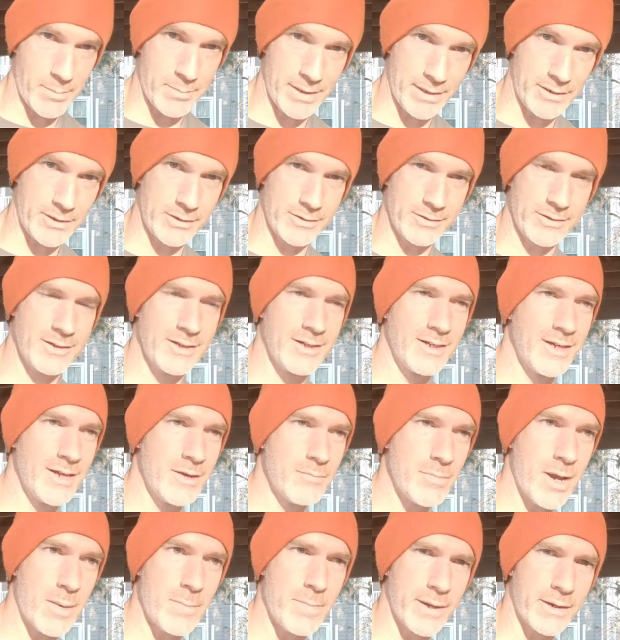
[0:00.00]
my
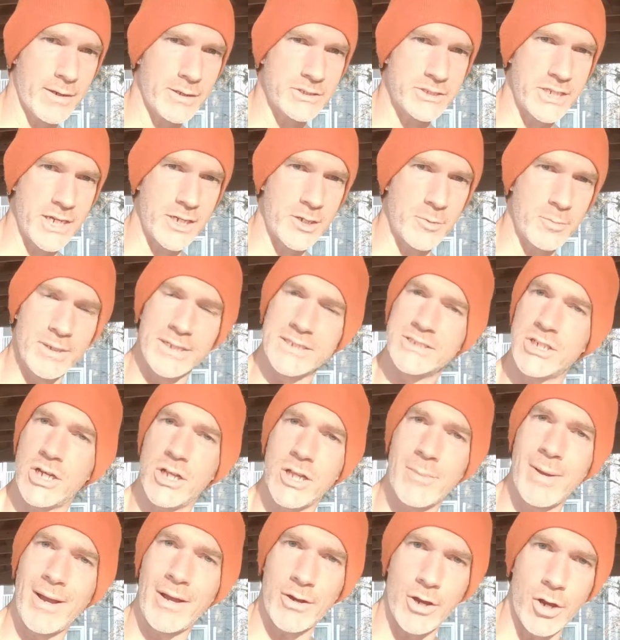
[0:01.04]
bigger channel, but it's
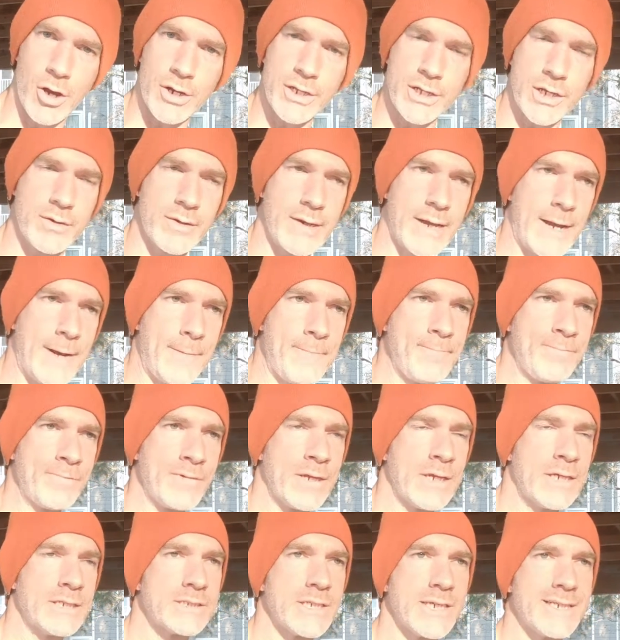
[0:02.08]
all about audio now.
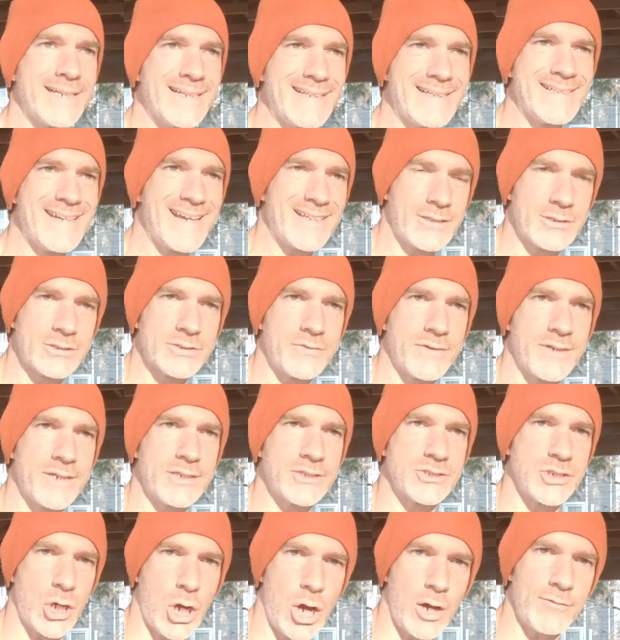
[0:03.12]
So I need to take those
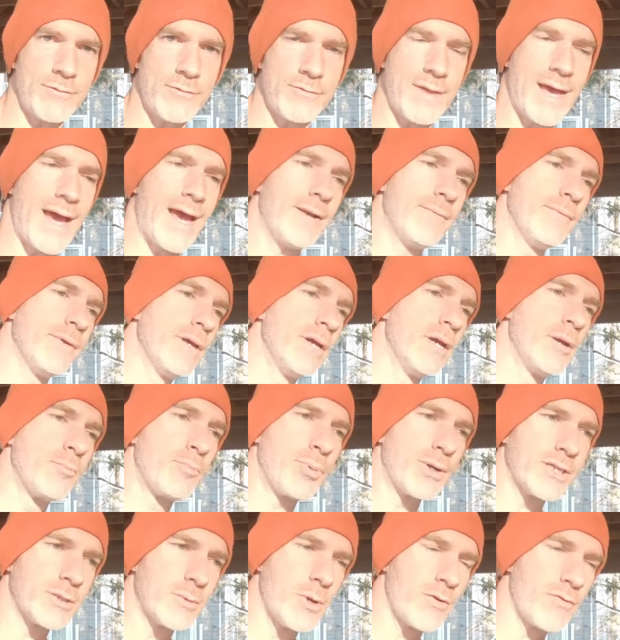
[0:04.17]
videos off of that,
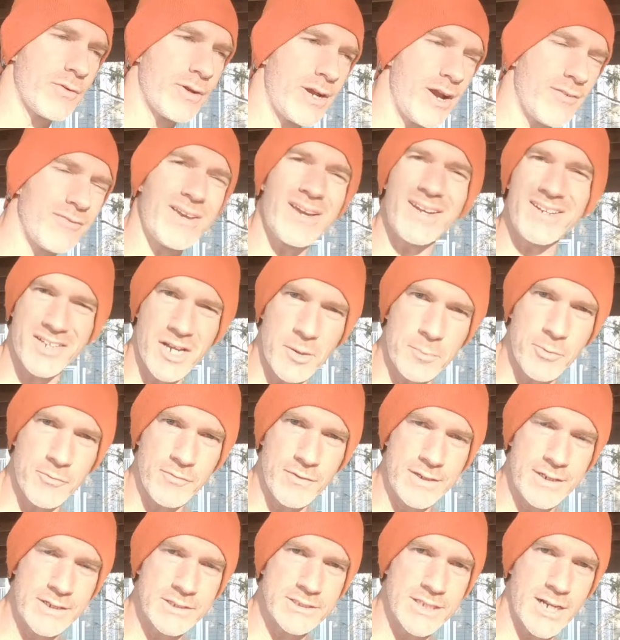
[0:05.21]
bring them over here. I've got a couple
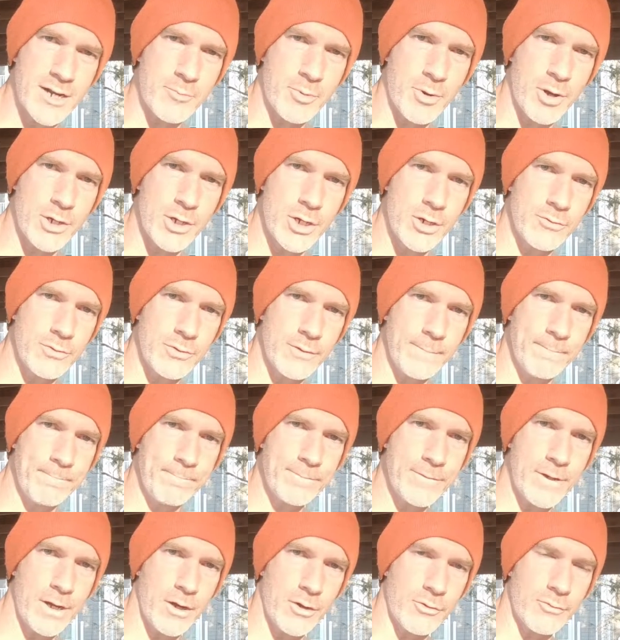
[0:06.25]
videos that I brought over
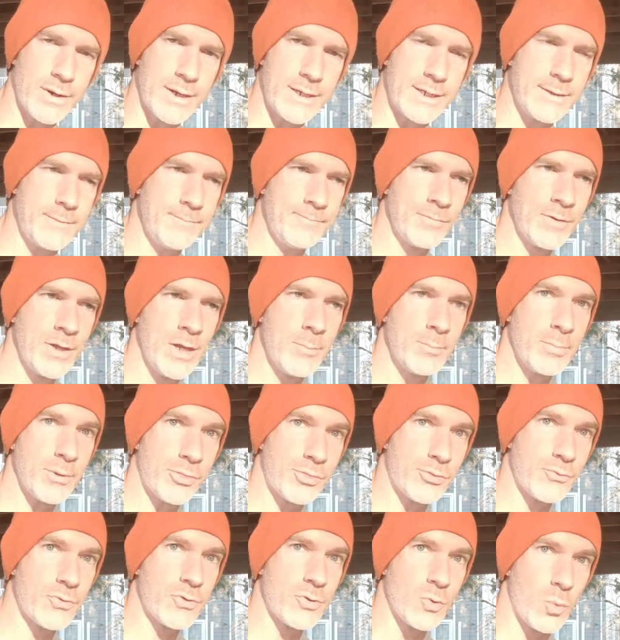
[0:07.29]
already,
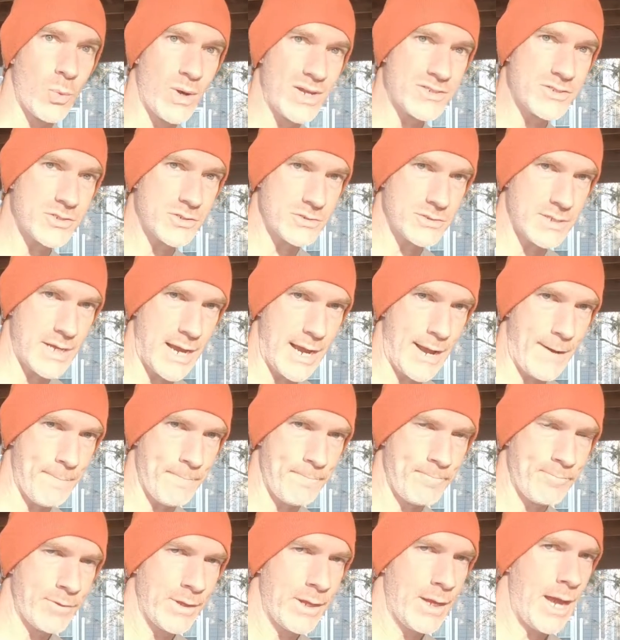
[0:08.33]
but through the winter
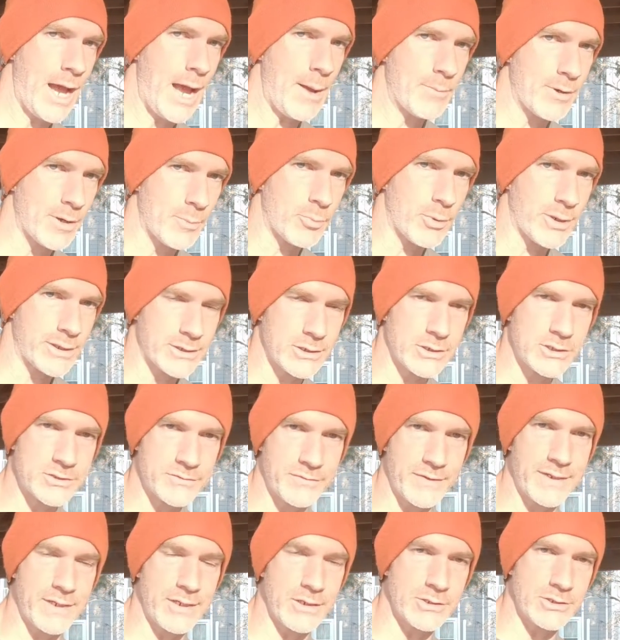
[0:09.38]
time, I'm gonna bring those
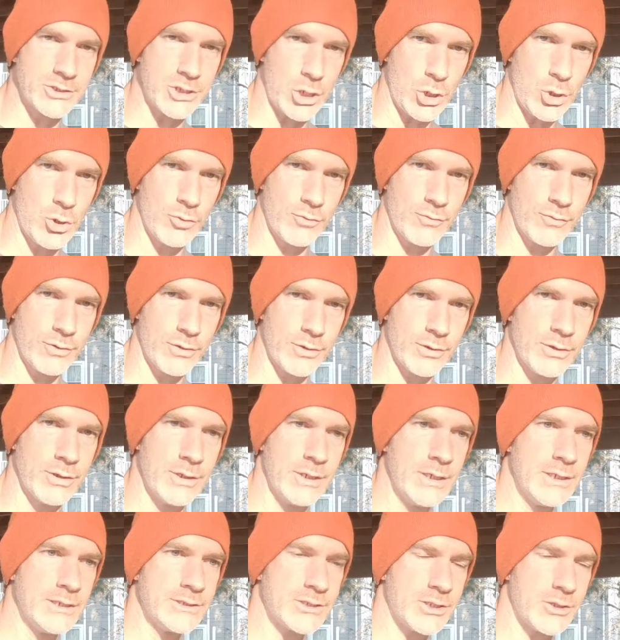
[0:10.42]
videos over
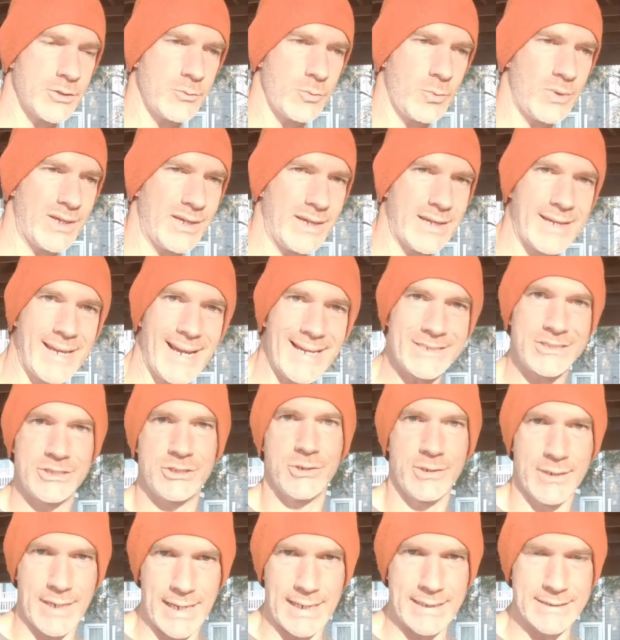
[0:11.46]
so that we can catch
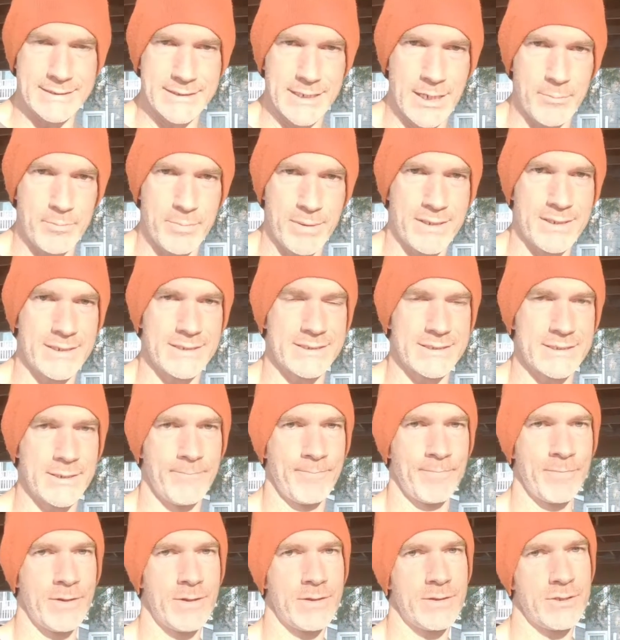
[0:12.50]
you guys up, because
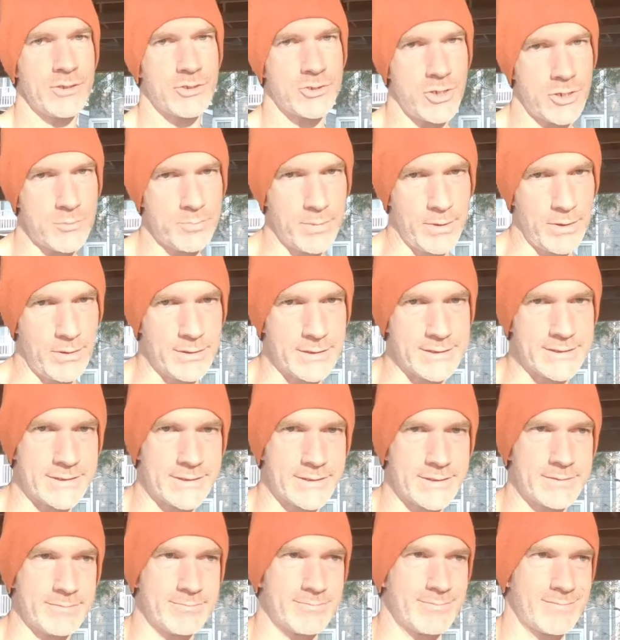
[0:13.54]
the truck build
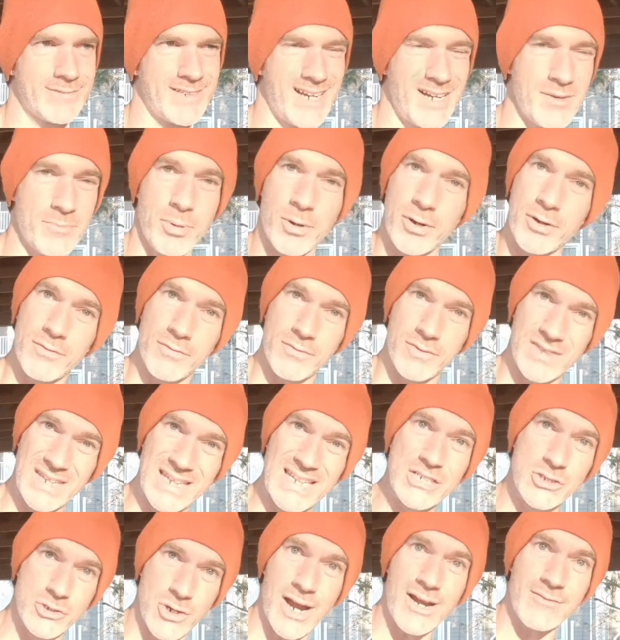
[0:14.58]
is kind of part of
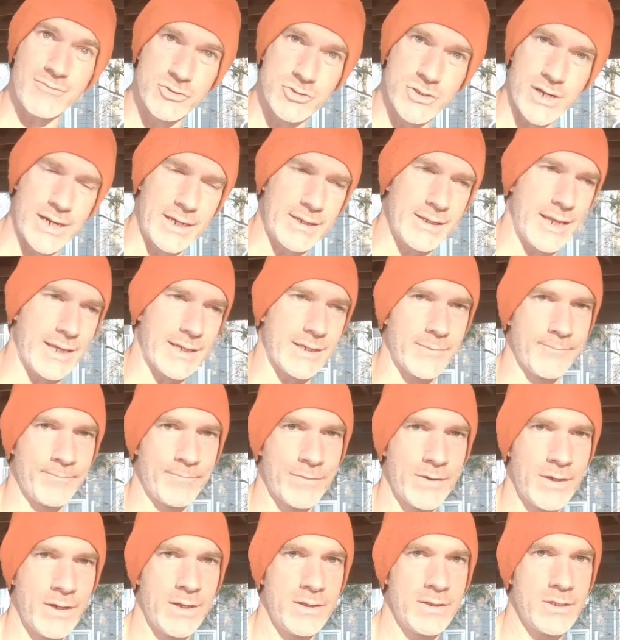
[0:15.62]
the drivetrain. Like,
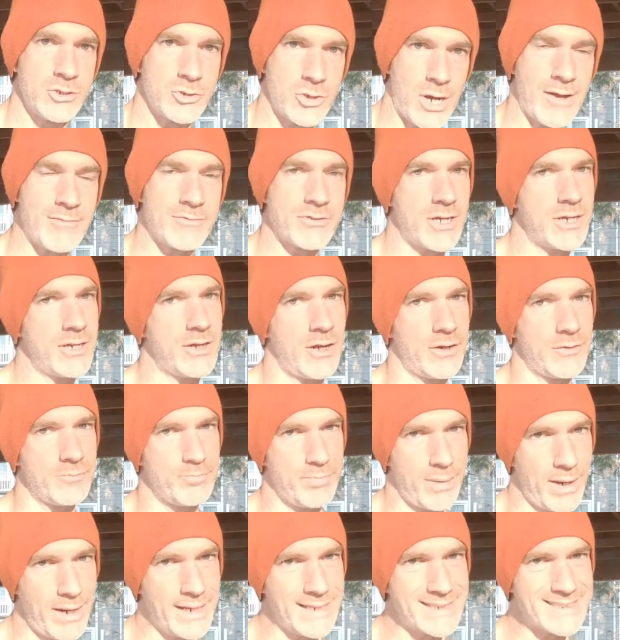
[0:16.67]
the drivetrain on
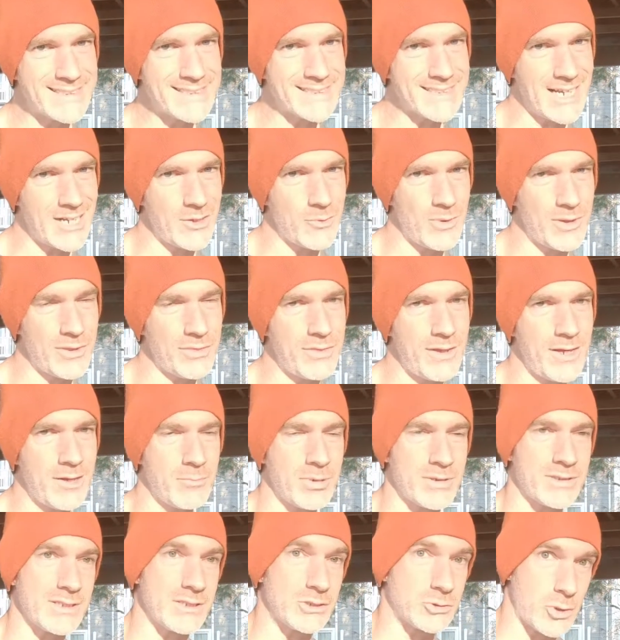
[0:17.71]
bikes is kind of one
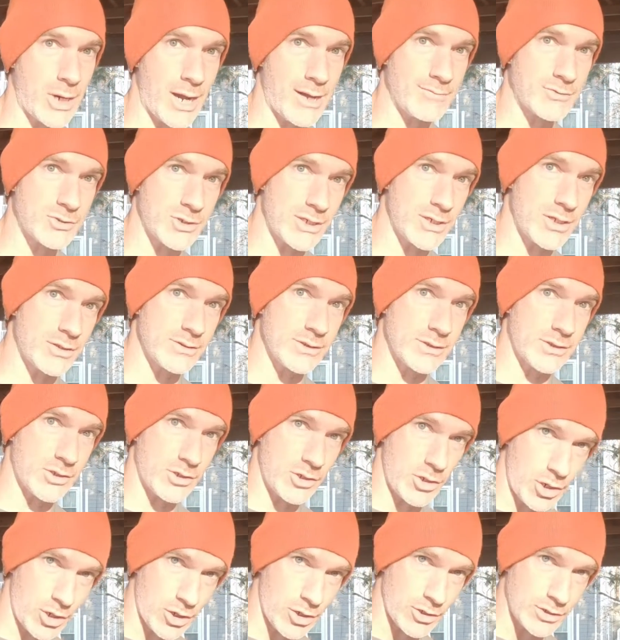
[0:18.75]
thing, but the drivetrain on the
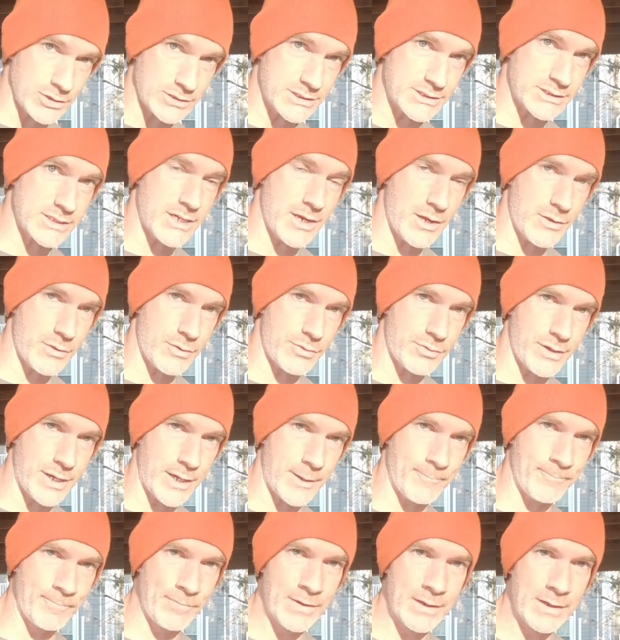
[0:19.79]
cars is another
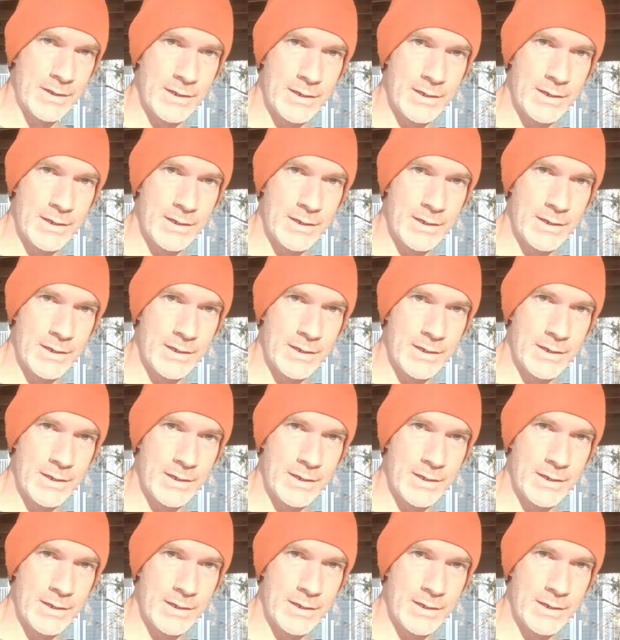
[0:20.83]
thing.